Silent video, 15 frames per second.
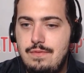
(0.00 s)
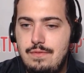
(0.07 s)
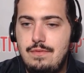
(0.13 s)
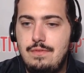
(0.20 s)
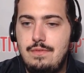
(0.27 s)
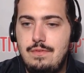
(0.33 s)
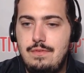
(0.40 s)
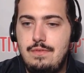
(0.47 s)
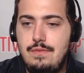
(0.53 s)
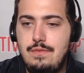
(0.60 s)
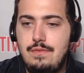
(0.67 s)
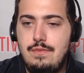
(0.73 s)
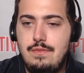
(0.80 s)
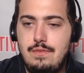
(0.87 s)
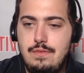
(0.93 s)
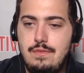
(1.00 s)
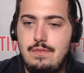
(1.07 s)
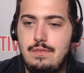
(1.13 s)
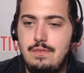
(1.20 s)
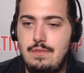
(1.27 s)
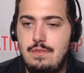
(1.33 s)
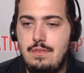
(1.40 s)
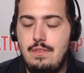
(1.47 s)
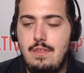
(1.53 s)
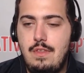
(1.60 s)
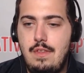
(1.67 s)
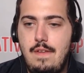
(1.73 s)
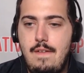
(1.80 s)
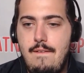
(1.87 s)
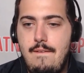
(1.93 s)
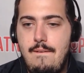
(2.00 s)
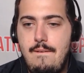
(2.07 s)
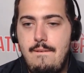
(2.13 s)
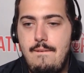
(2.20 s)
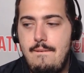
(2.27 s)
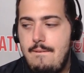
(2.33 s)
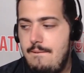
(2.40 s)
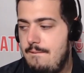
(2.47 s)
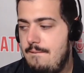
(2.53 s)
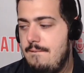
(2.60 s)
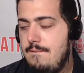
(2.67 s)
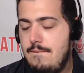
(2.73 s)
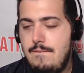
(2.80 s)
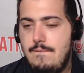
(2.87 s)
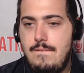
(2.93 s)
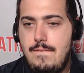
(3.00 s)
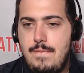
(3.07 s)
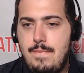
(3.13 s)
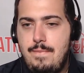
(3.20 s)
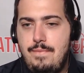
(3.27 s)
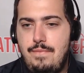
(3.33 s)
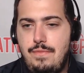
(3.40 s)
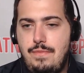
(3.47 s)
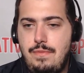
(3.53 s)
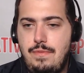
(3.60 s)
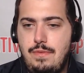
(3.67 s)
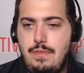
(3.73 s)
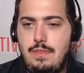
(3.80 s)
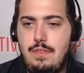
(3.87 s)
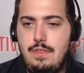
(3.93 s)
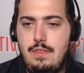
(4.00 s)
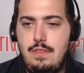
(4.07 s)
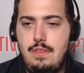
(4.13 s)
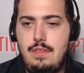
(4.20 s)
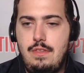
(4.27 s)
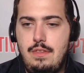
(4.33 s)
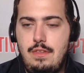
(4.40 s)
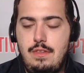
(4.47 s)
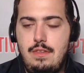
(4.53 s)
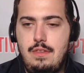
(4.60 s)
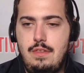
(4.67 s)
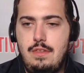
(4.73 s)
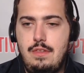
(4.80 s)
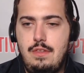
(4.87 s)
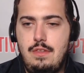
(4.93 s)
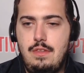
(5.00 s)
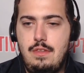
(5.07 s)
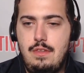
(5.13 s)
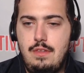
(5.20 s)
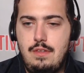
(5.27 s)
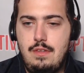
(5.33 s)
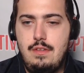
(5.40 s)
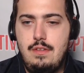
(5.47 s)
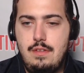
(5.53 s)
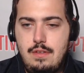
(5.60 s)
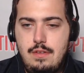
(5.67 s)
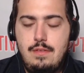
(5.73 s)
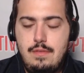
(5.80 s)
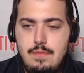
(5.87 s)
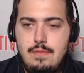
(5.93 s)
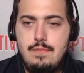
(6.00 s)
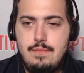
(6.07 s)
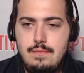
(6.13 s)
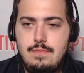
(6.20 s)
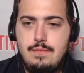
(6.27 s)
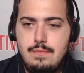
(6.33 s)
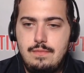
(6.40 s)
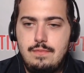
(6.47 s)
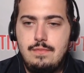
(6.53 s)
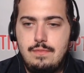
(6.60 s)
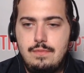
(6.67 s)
(silent)